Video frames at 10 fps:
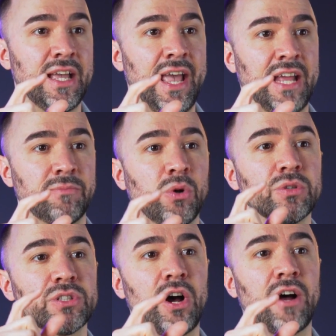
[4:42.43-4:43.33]
And
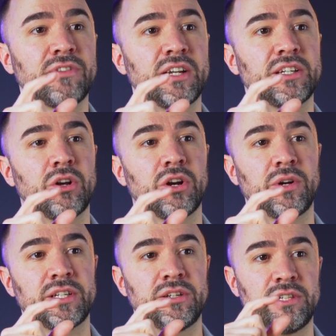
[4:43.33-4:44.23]
most often you're
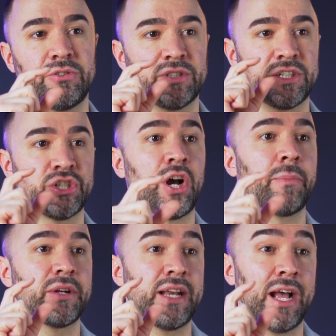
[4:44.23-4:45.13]
going to use the
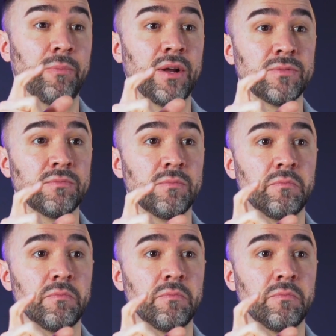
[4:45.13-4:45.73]
shop now button,